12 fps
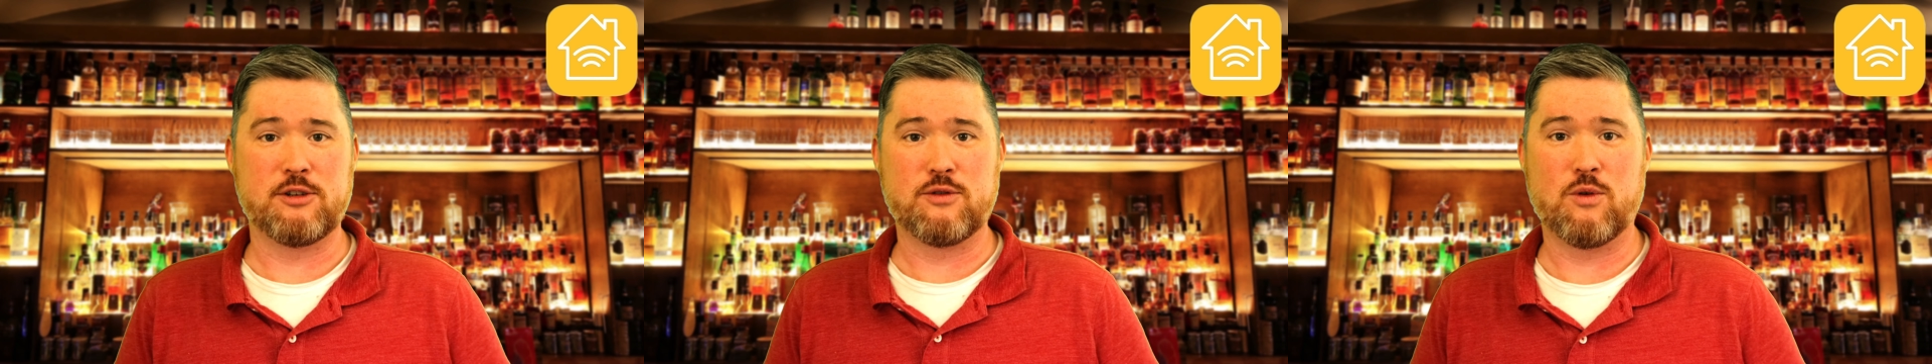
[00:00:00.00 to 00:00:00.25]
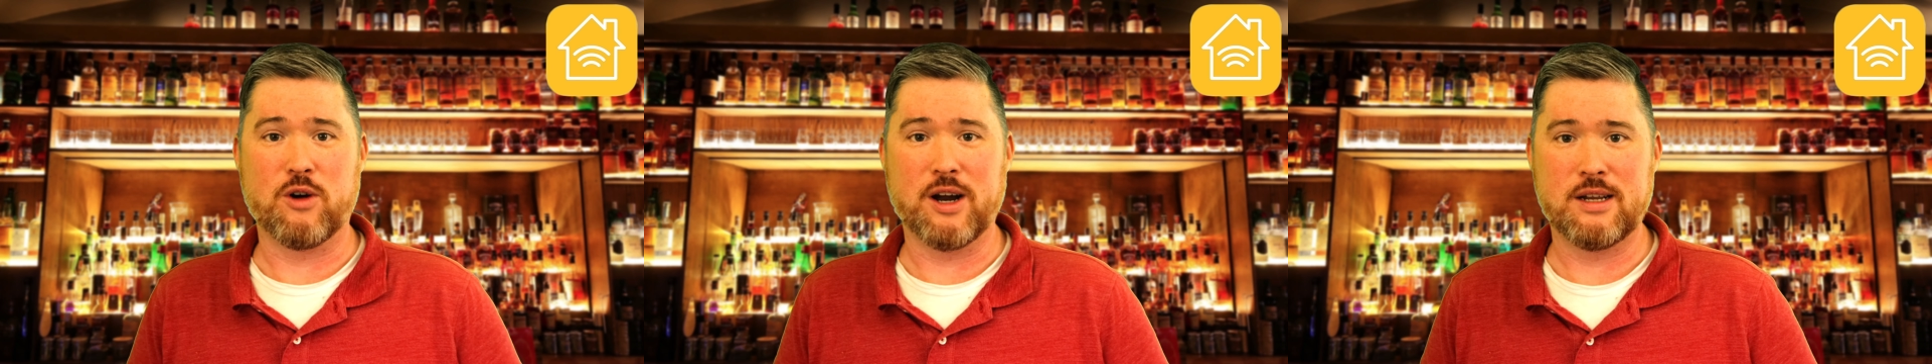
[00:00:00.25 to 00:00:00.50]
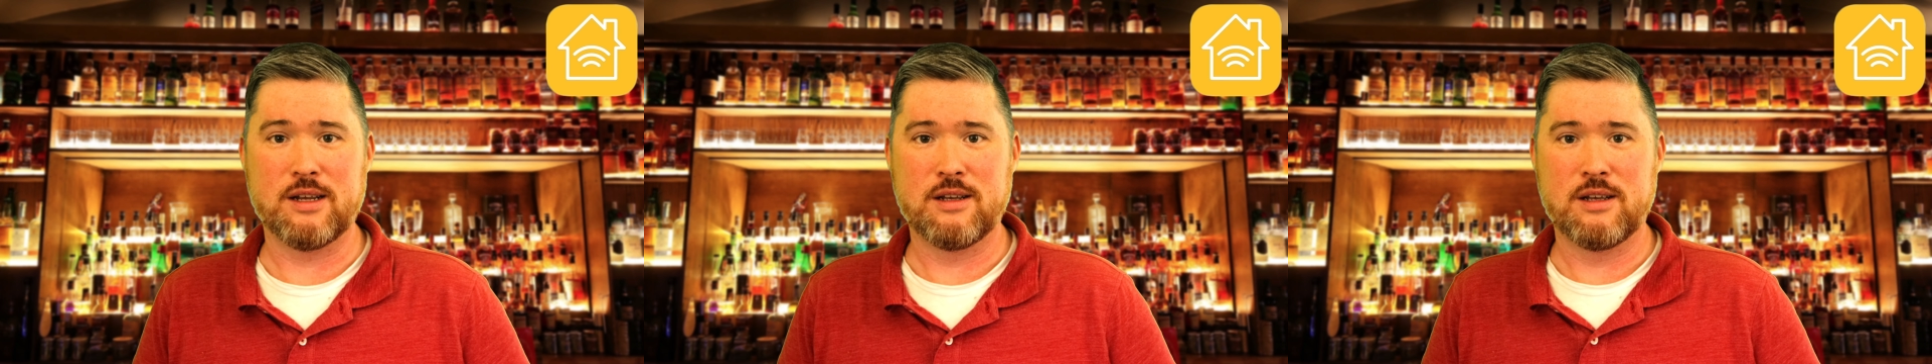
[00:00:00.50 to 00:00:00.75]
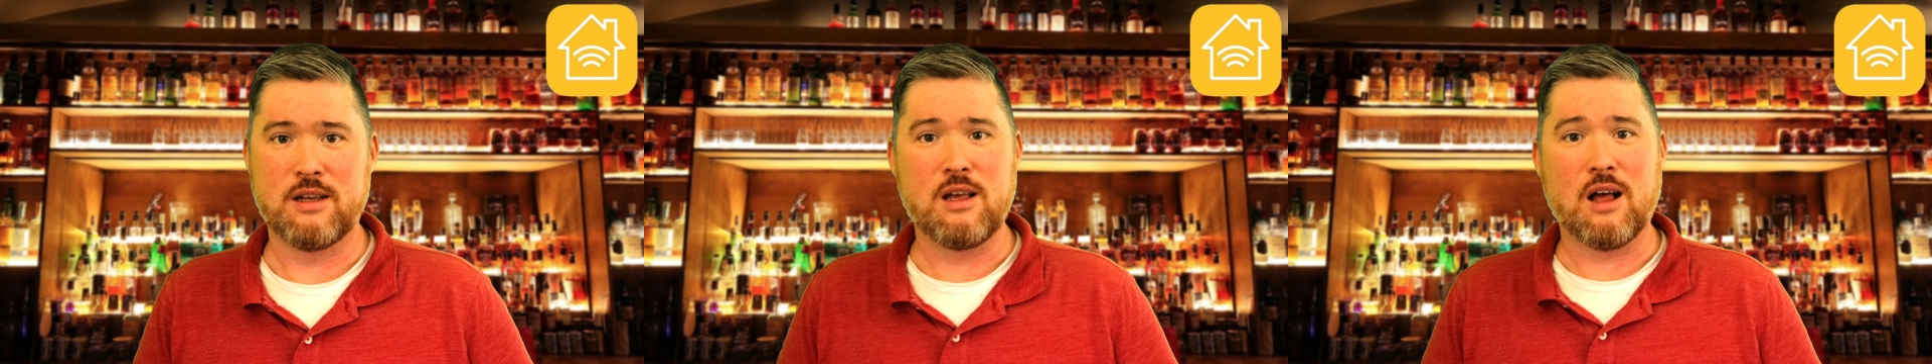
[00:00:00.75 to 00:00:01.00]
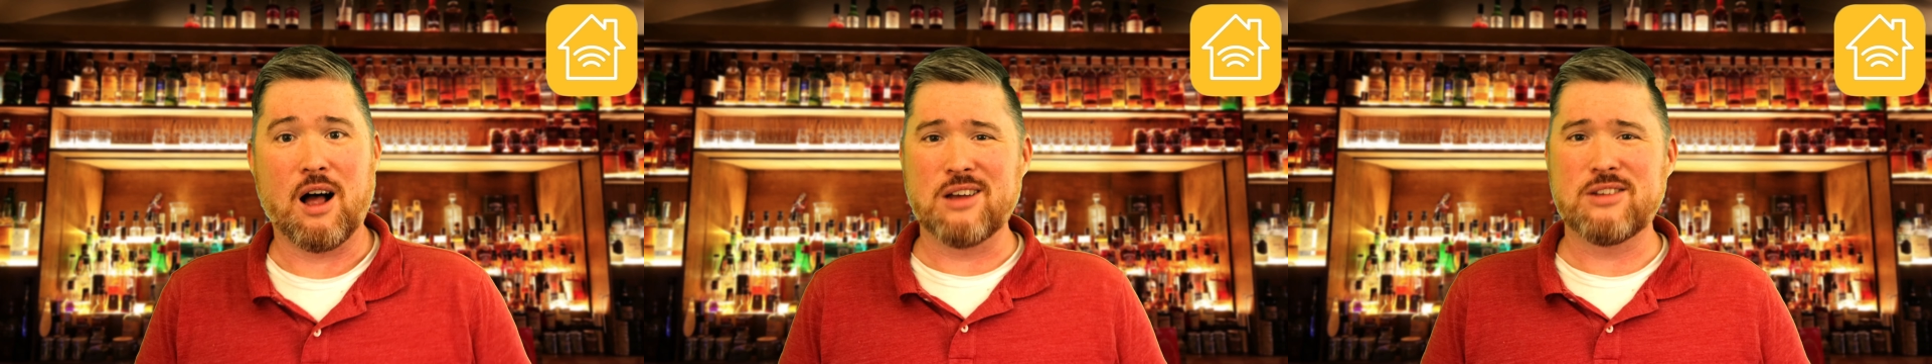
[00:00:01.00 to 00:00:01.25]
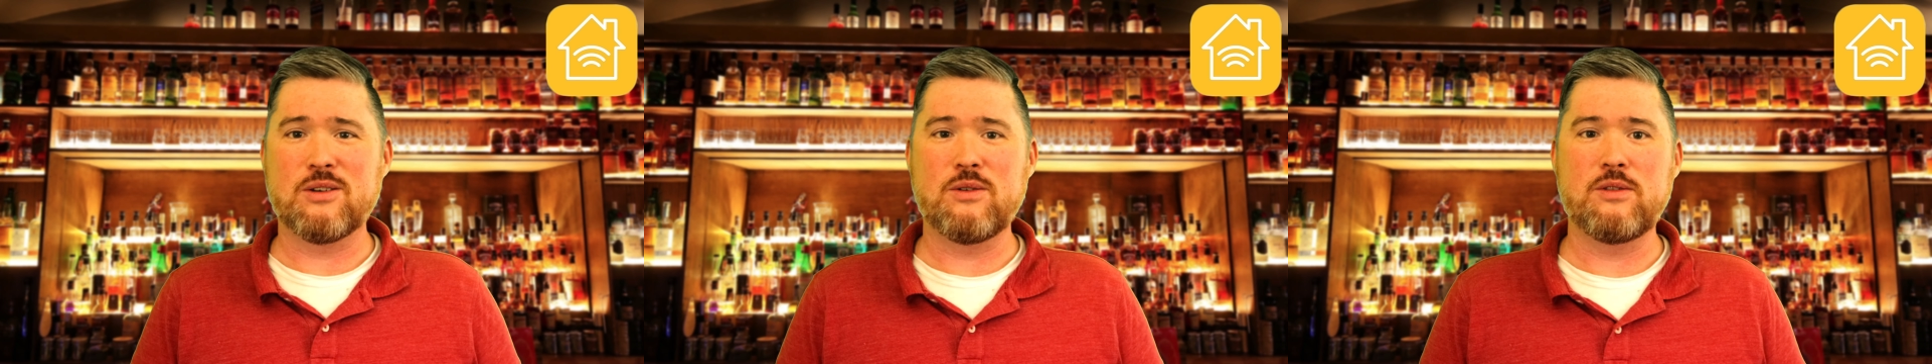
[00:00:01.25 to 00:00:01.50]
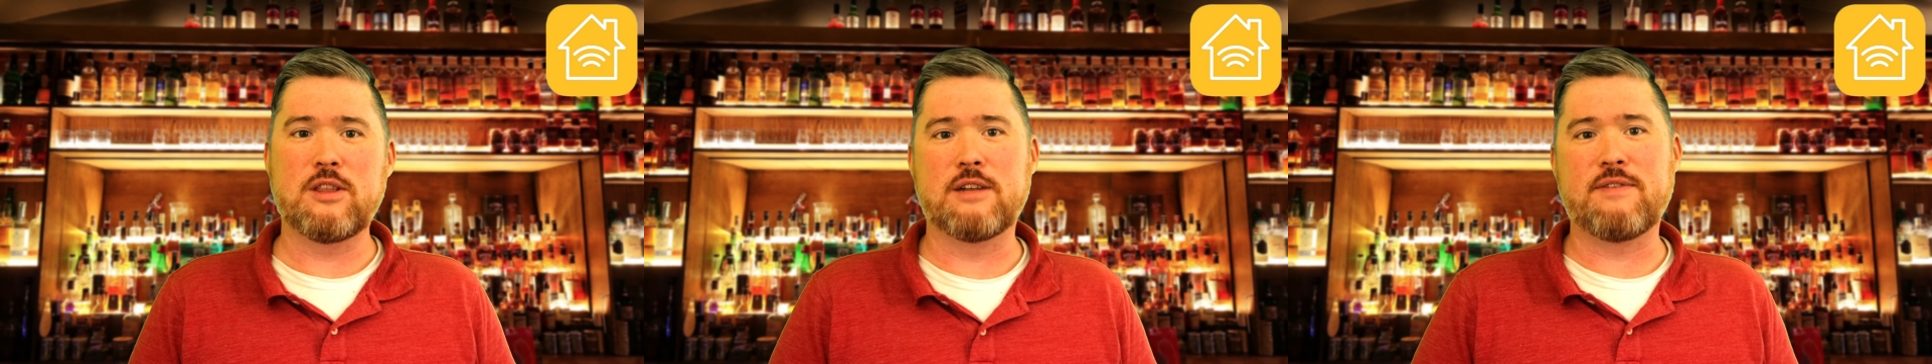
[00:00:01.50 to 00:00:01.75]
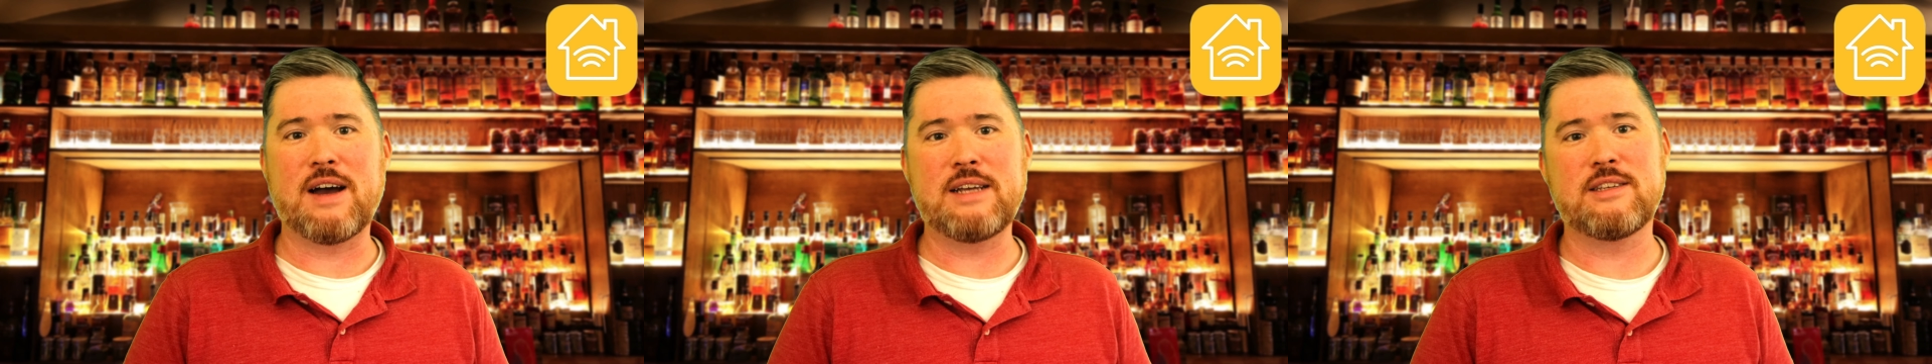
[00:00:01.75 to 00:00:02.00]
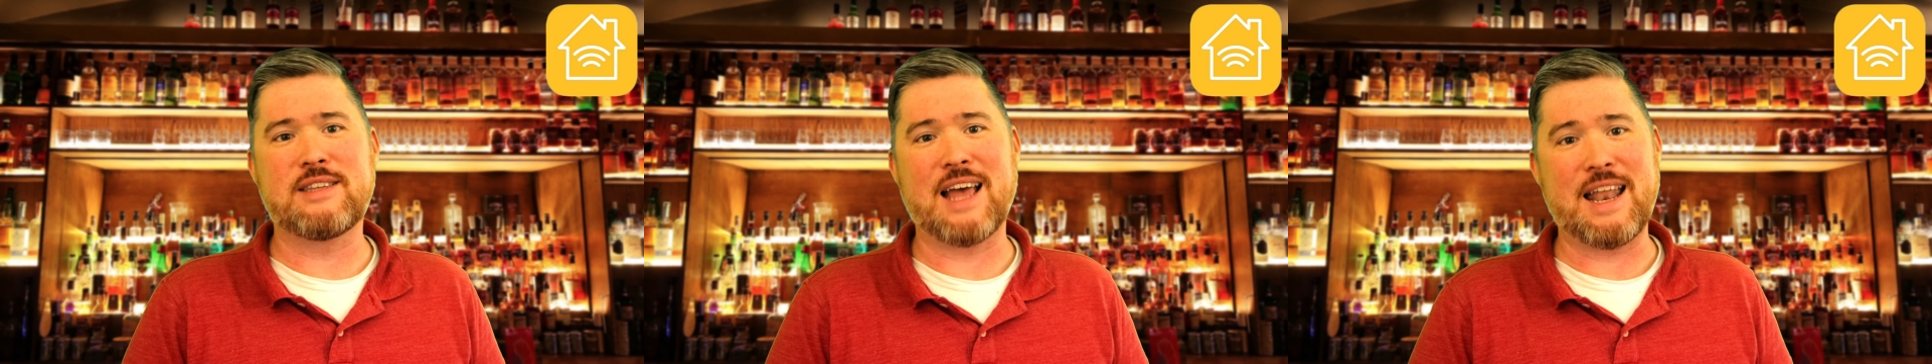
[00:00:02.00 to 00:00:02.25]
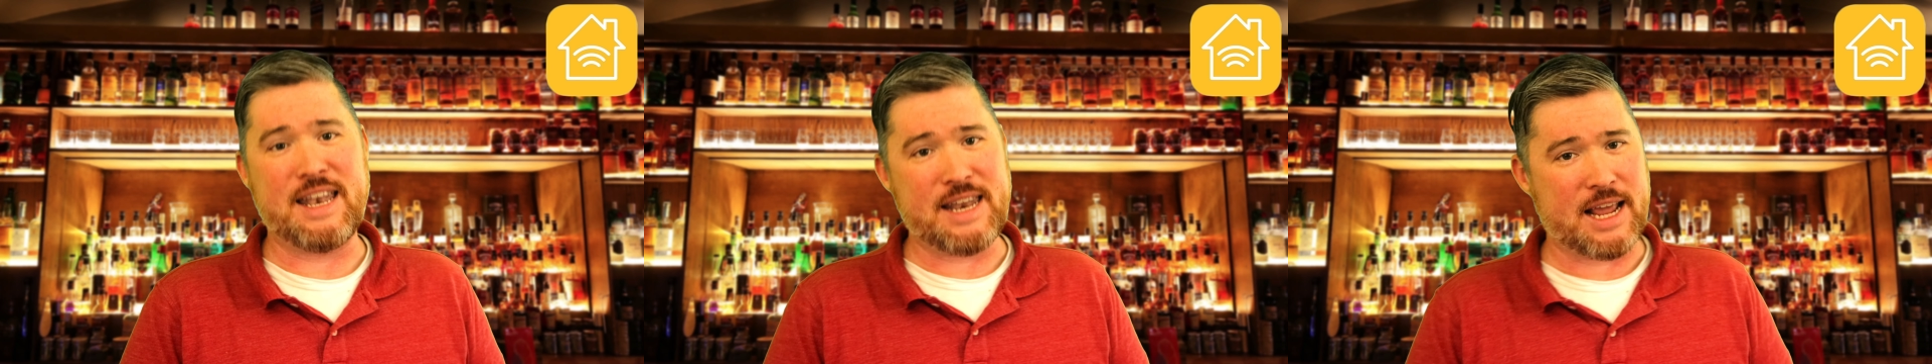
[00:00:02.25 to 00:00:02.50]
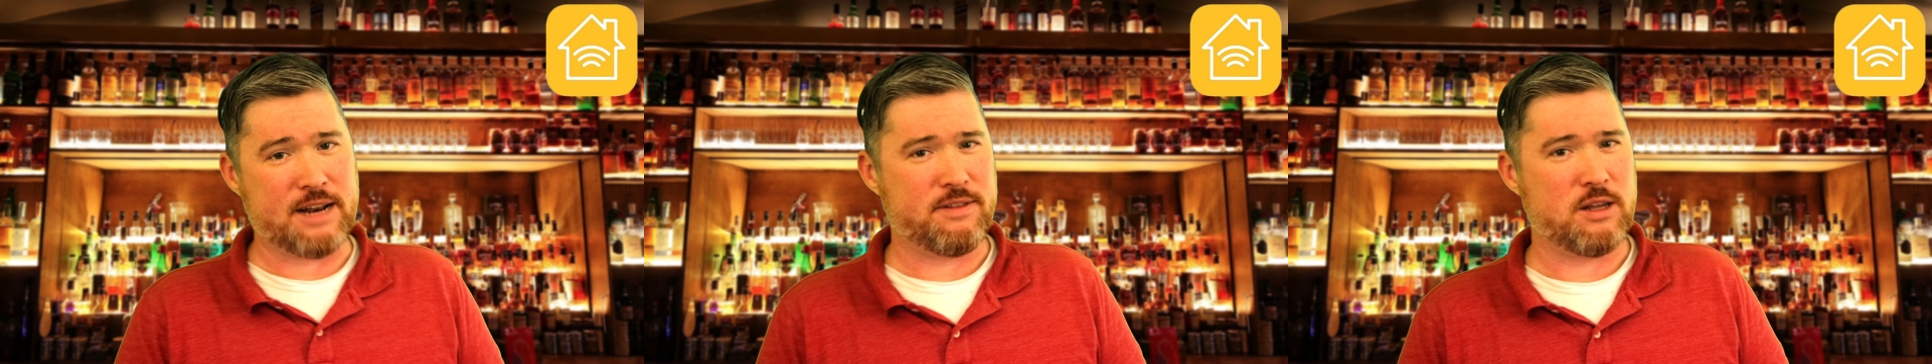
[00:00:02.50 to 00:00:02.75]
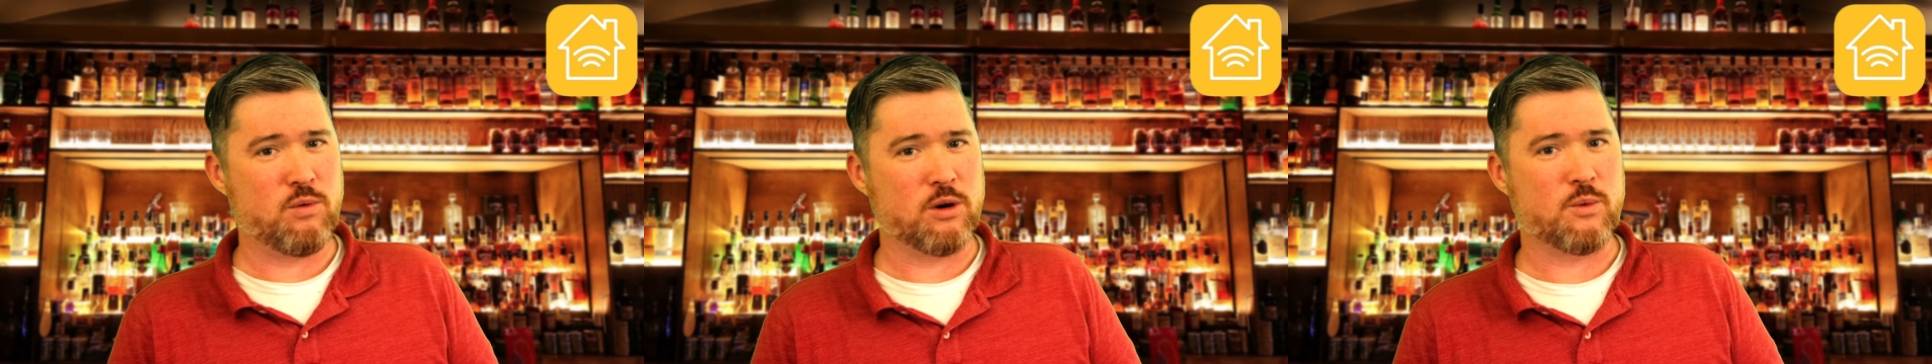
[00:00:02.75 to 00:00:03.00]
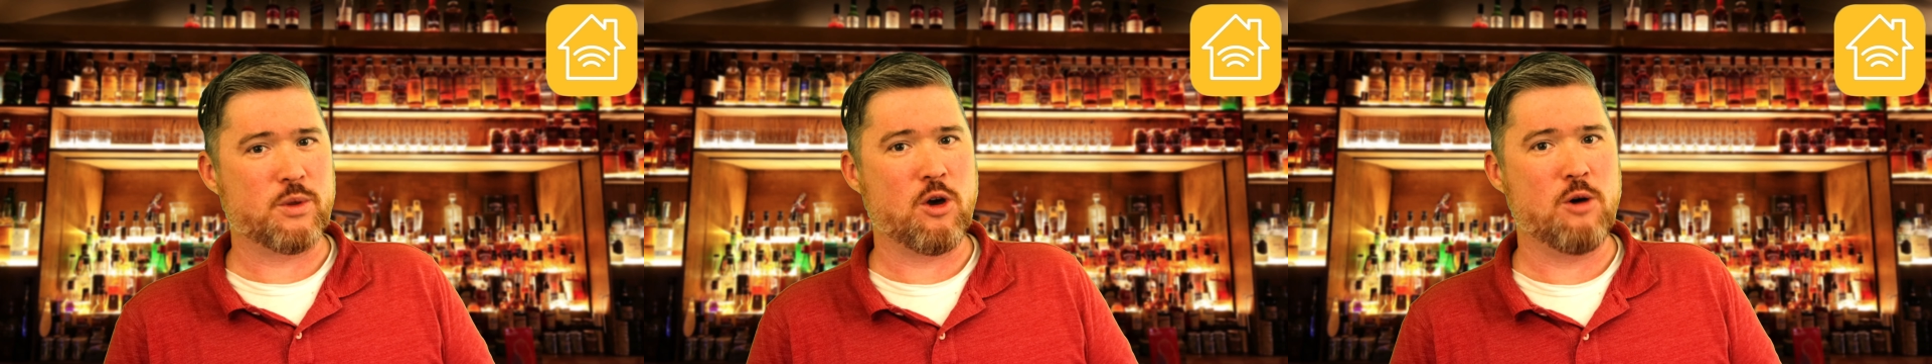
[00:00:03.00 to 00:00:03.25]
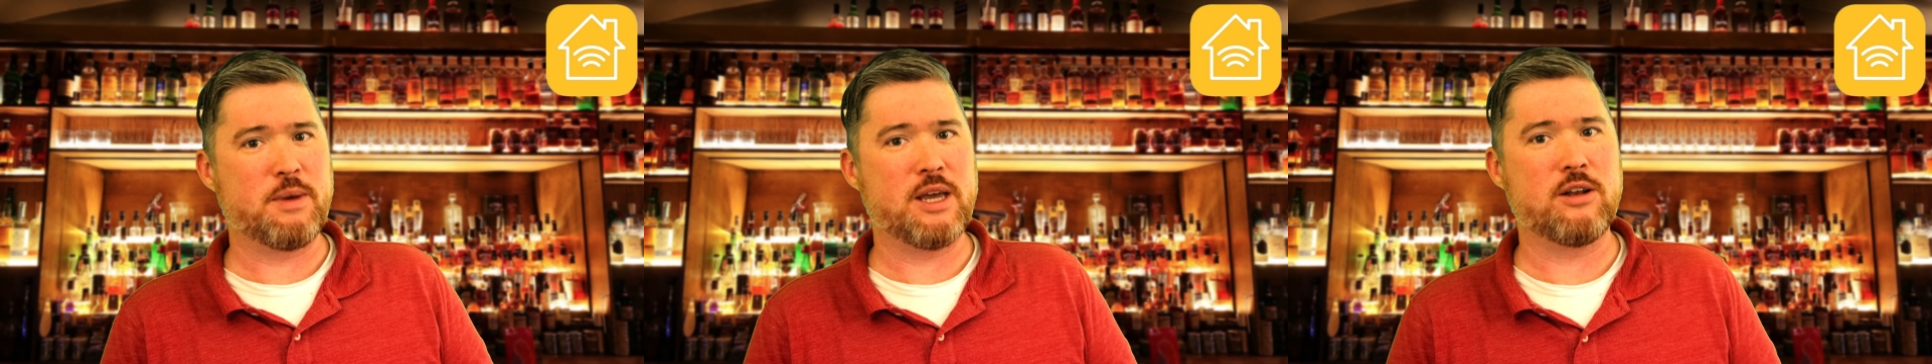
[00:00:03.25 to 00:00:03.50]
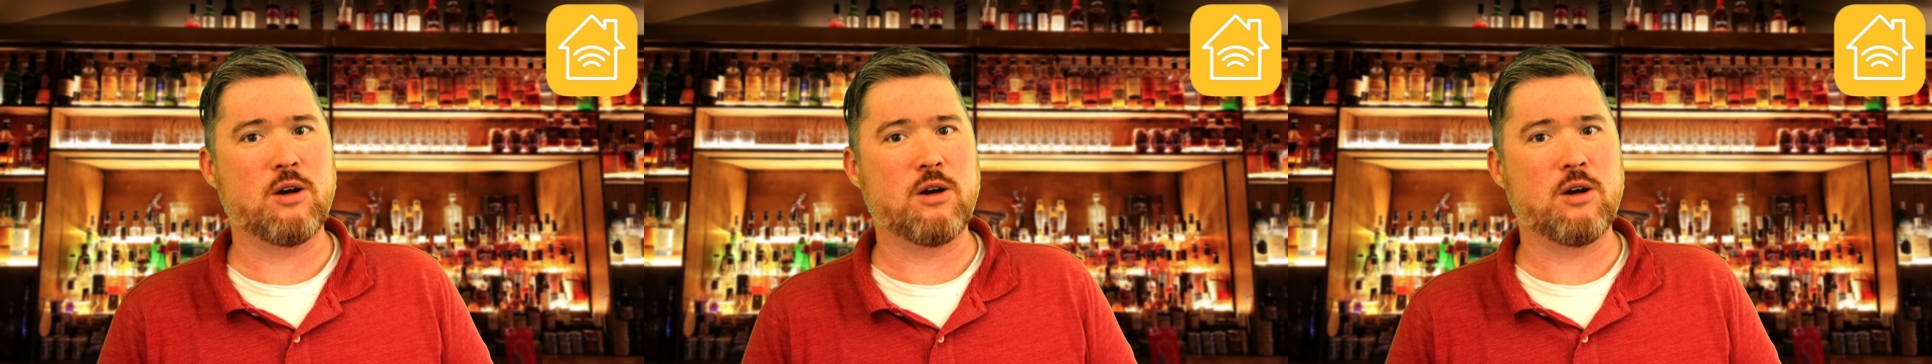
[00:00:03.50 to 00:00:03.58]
for it. Also, the devices that natively work with HomeKit